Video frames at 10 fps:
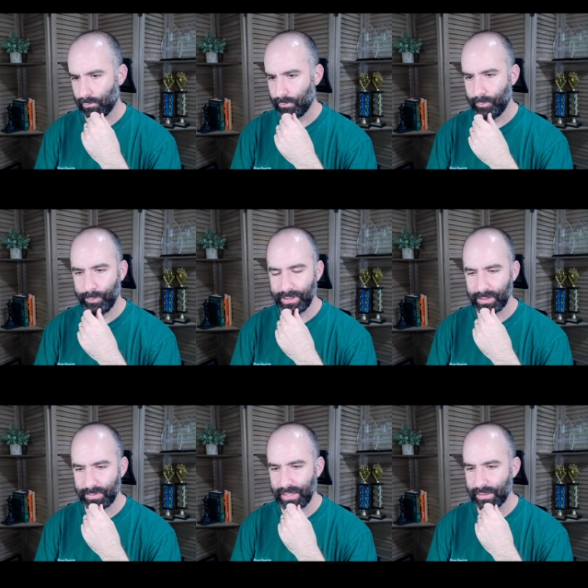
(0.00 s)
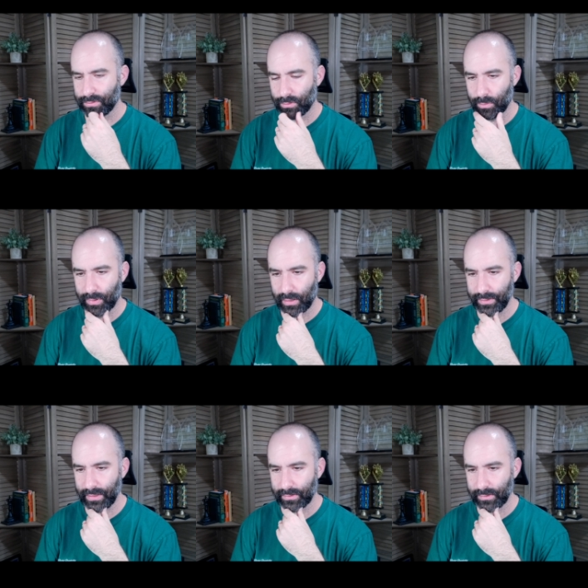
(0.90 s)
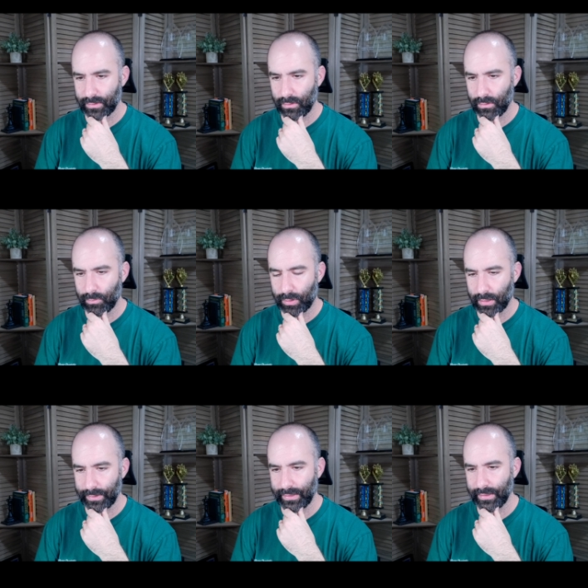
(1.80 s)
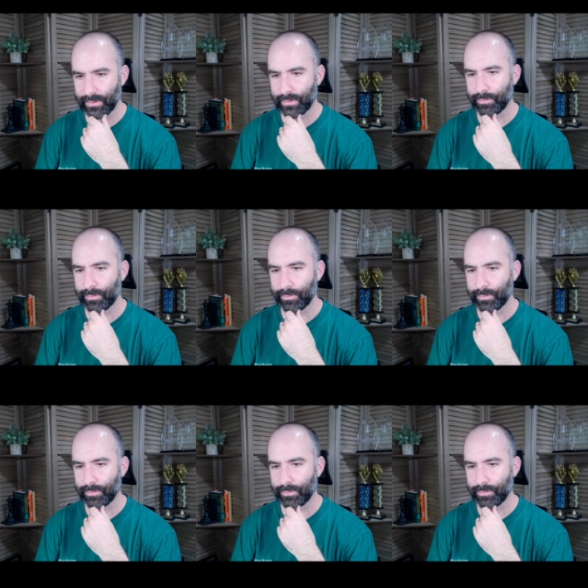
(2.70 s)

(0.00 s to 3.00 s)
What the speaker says: Bishop takes or pawn takes. Let's go pawn takes.